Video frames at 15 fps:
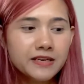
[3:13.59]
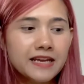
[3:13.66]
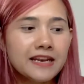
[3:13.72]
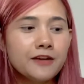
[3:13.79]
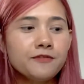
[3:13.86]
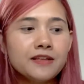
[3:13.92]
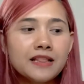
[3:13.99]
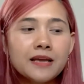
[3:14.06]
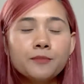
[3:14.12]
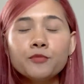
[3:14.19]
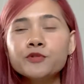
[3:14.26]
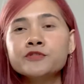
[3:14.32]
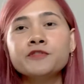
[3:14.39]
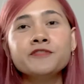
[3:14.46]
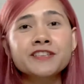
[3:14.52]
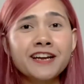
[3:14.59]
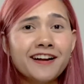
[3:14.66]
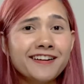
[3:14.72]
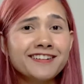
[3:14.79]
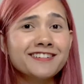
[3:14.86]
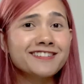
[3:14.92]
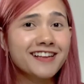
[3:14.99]
and I feel like most of his
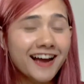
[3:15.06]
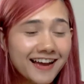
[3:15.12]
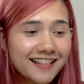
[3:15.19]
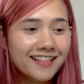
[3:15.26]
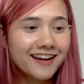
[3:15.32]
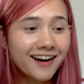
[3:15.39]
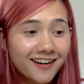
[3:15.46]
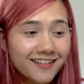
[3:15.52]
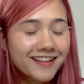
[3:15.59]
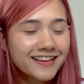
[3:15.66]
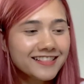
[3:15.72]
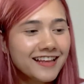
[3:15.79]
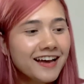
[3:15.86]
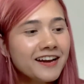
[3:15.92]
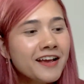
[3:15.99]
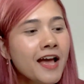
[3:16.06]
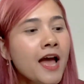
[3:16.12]
characters are, are like that.